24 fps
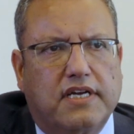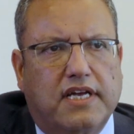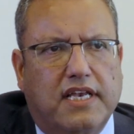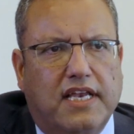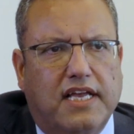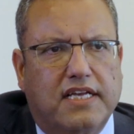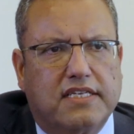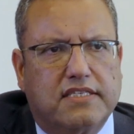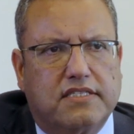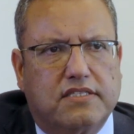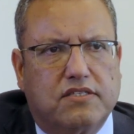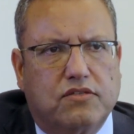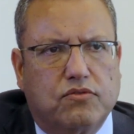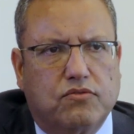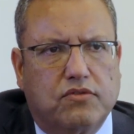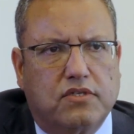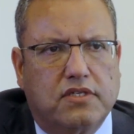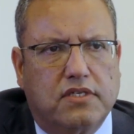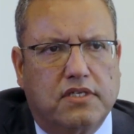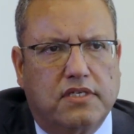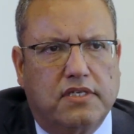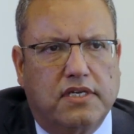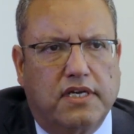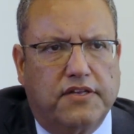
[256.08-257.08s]
class to
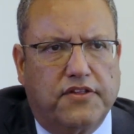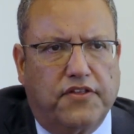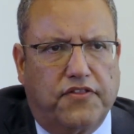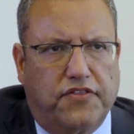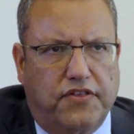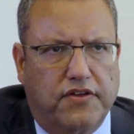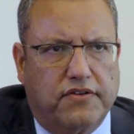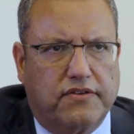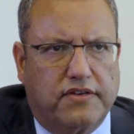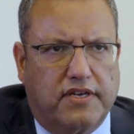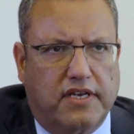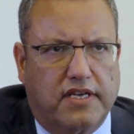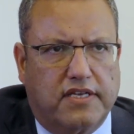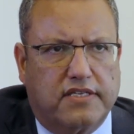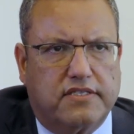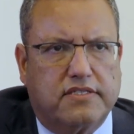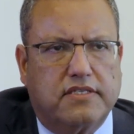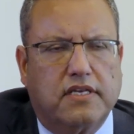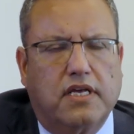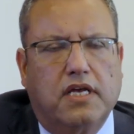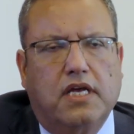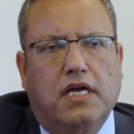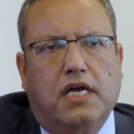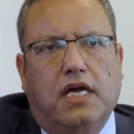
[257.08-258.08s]
the third class.
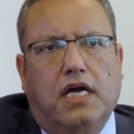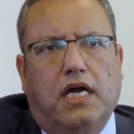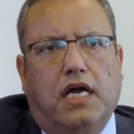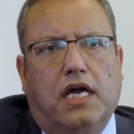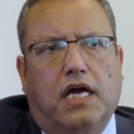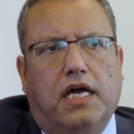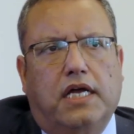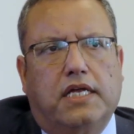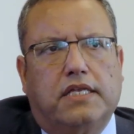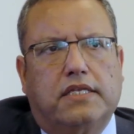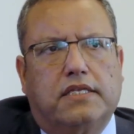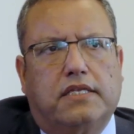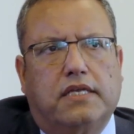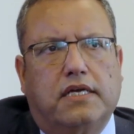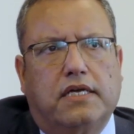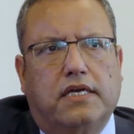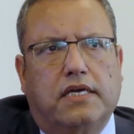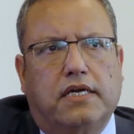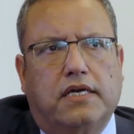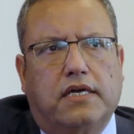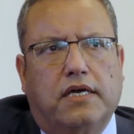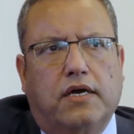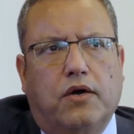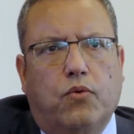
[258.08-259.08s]
And
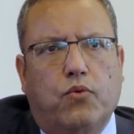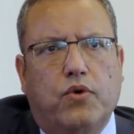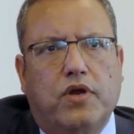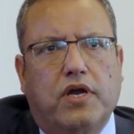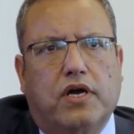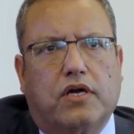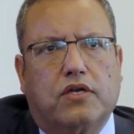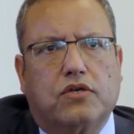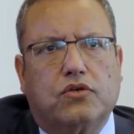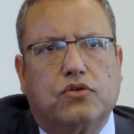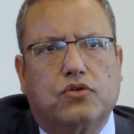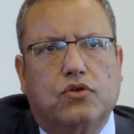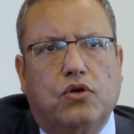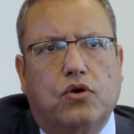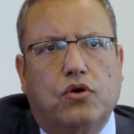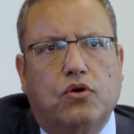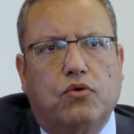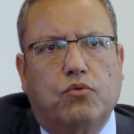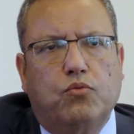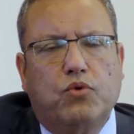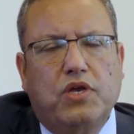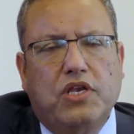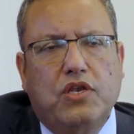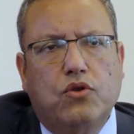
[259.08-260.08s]

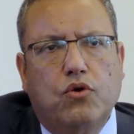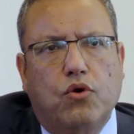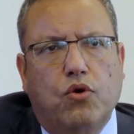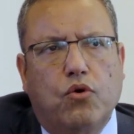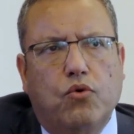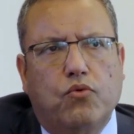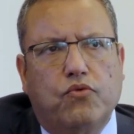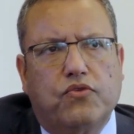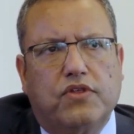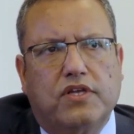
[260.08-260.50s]
we know